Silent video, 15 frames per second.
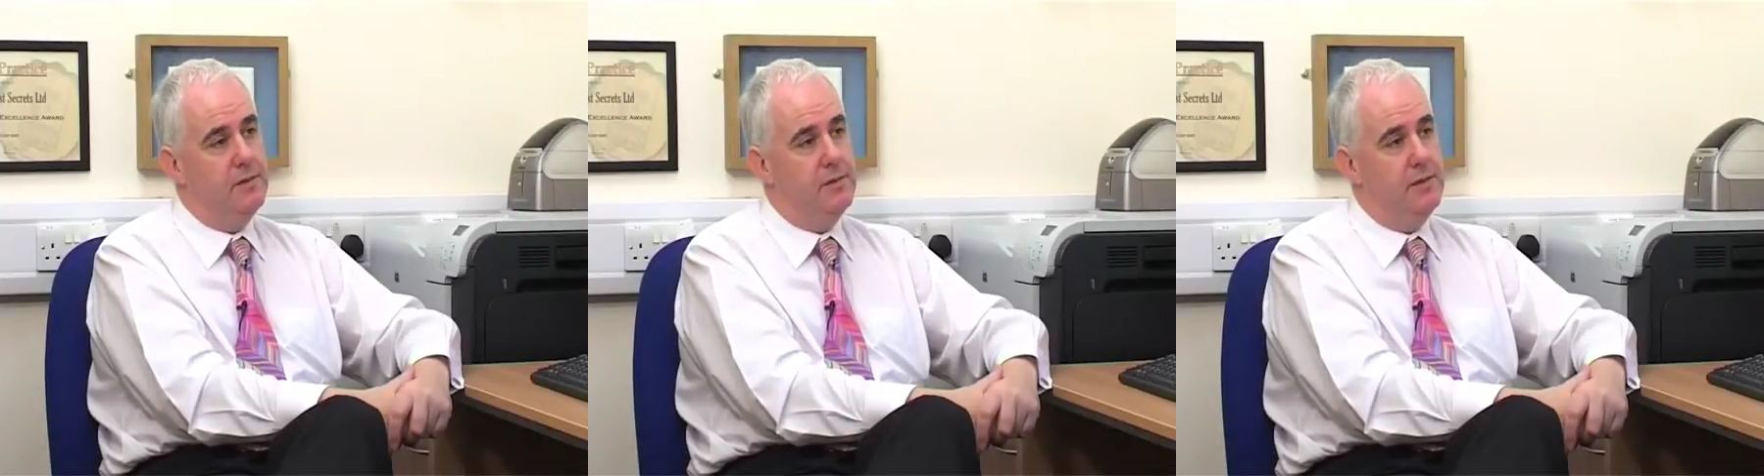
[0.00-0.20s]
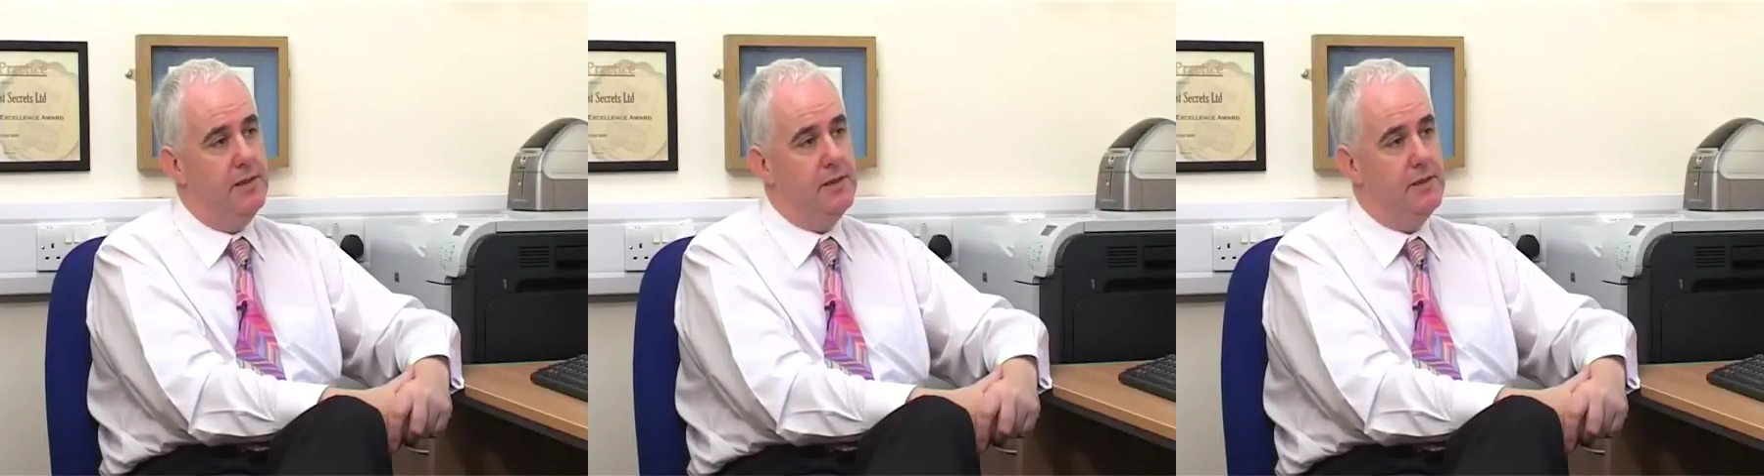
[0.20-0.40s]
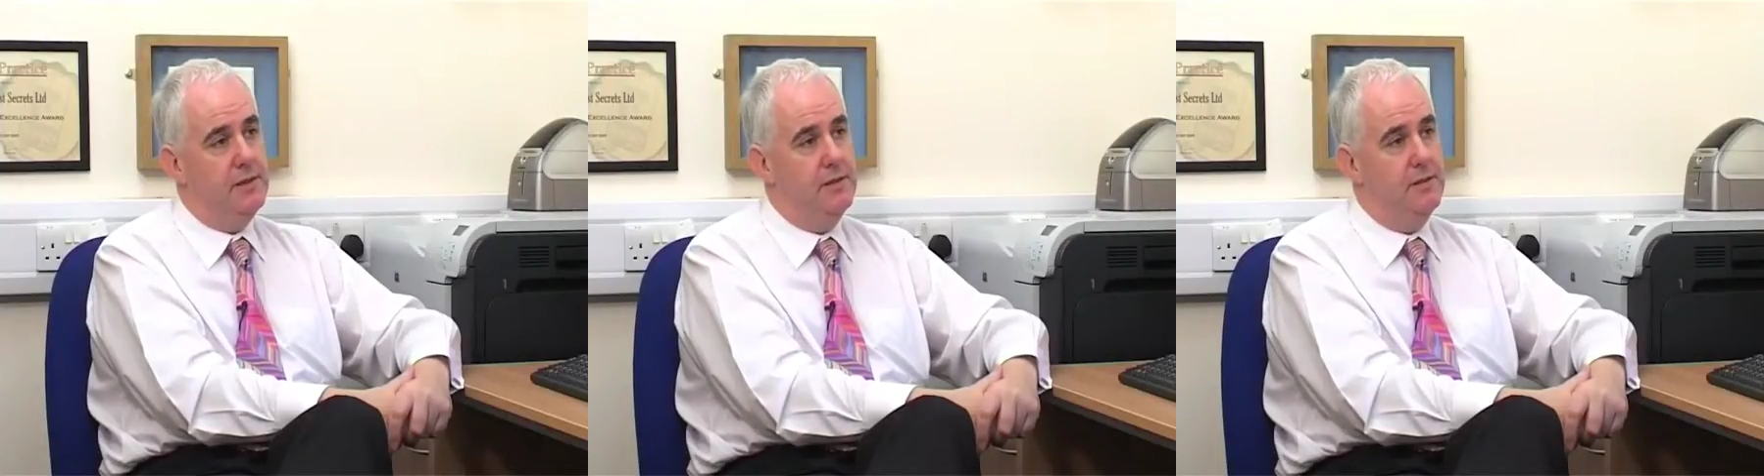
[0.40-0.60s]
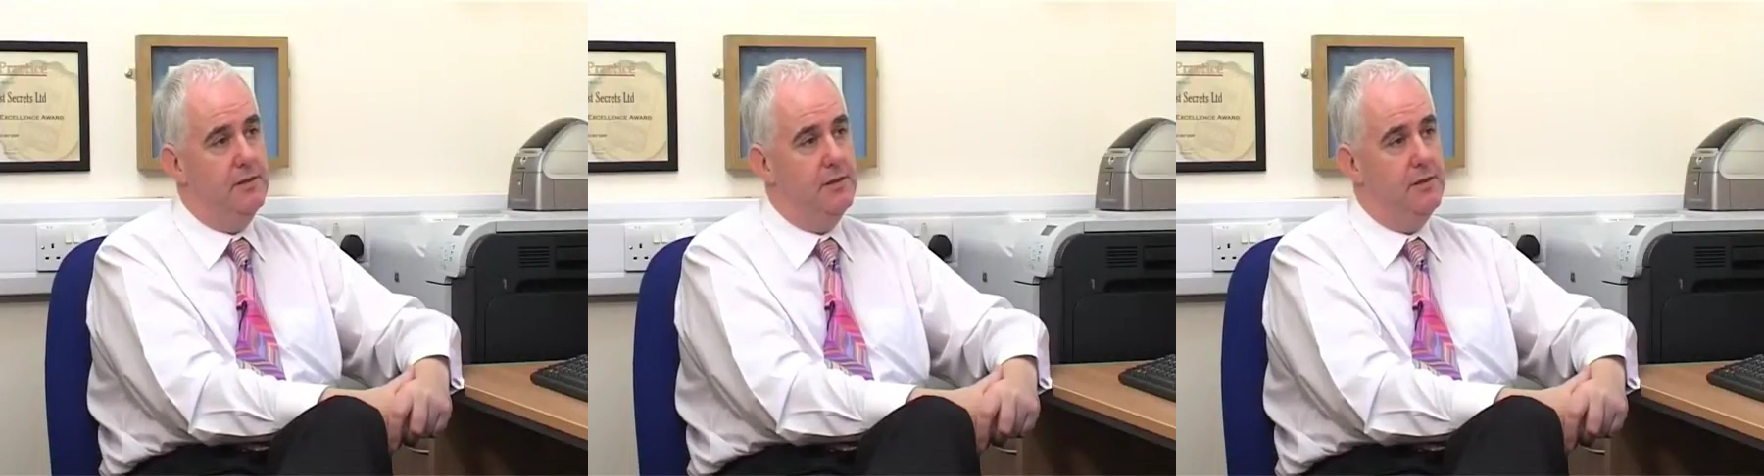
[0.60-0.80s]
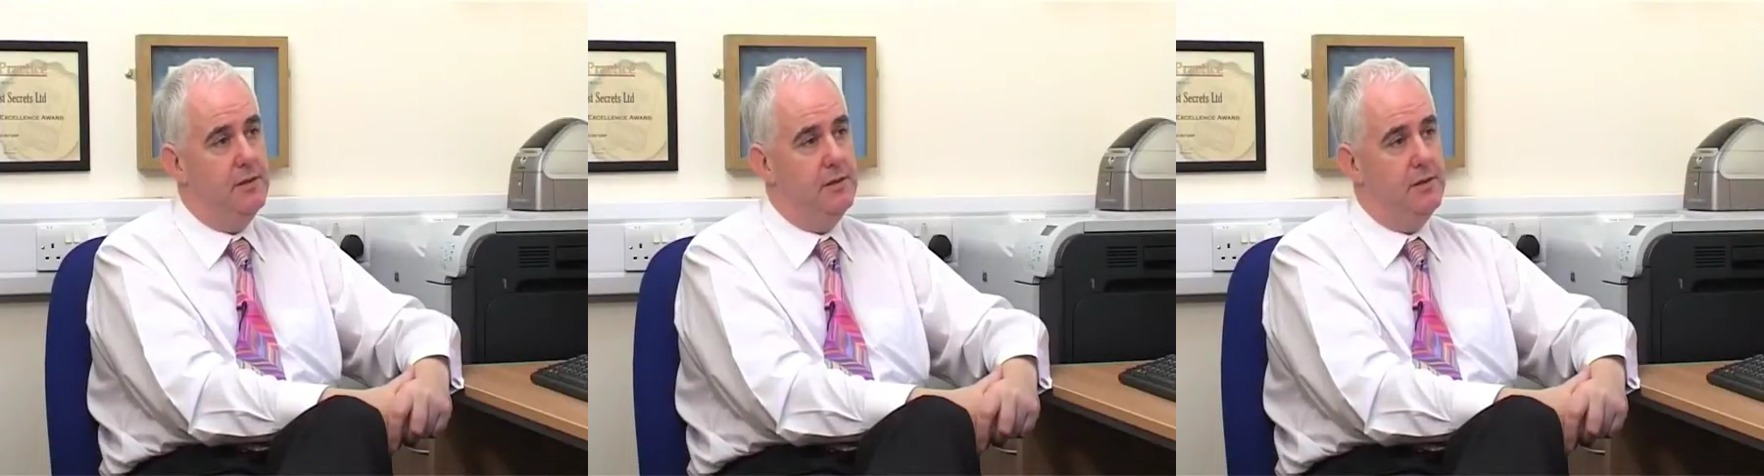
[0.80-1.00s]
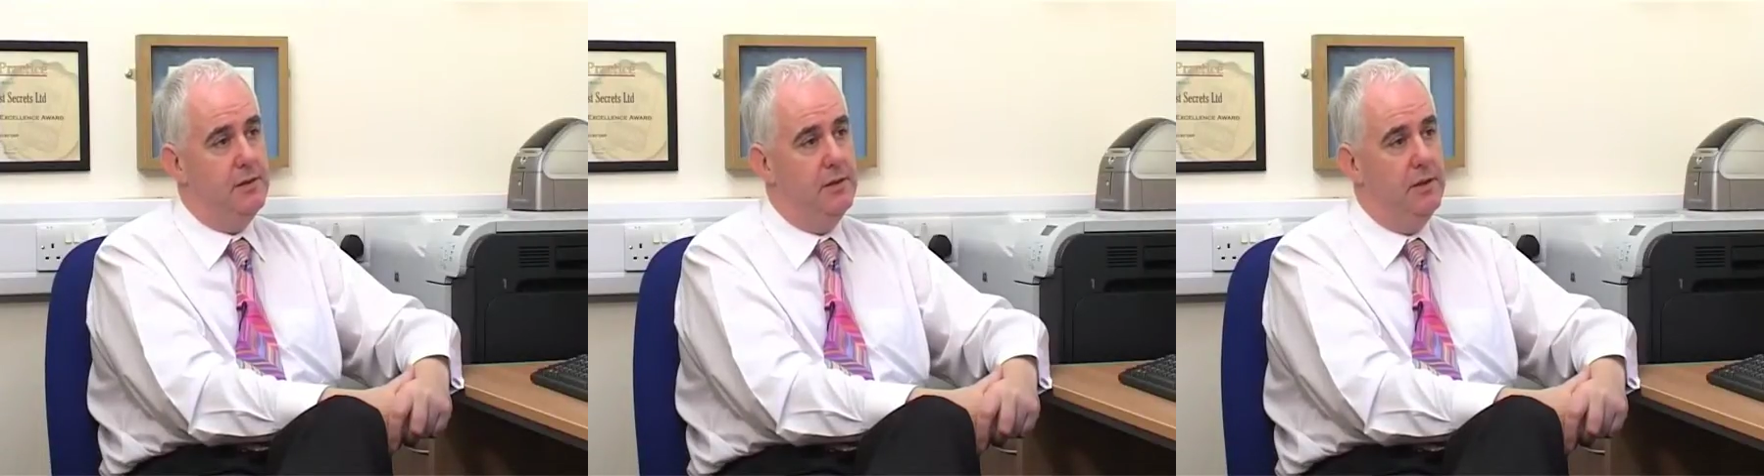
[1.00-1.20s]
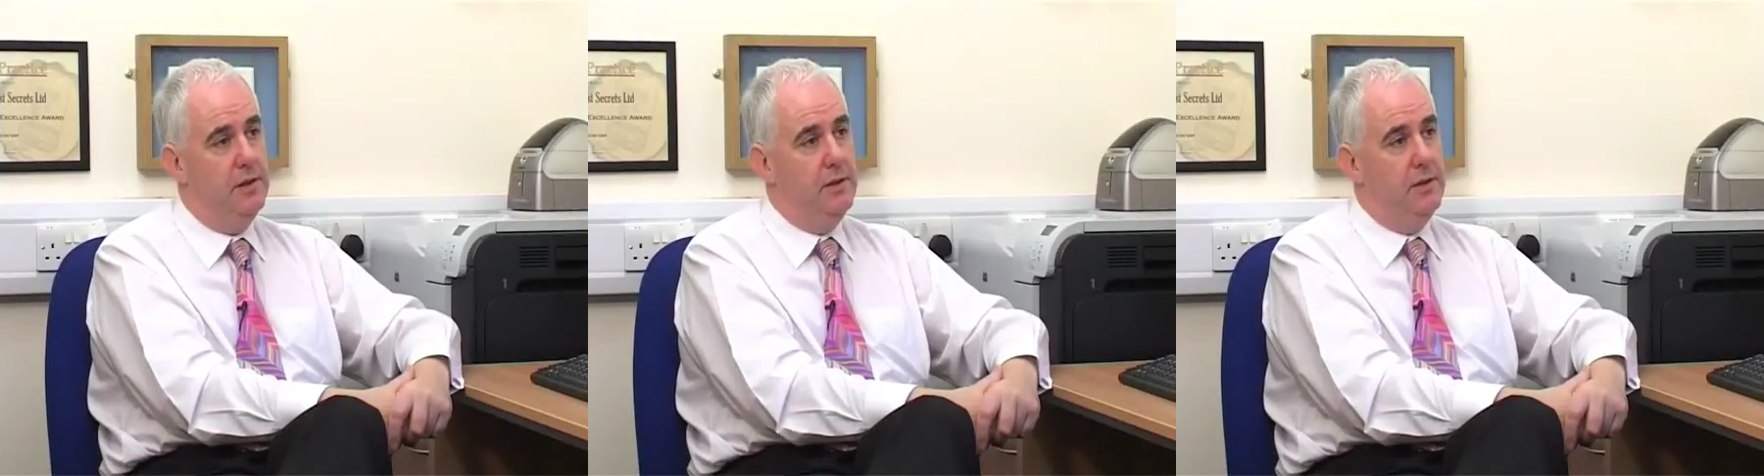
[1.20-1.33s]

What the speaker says: address in the future.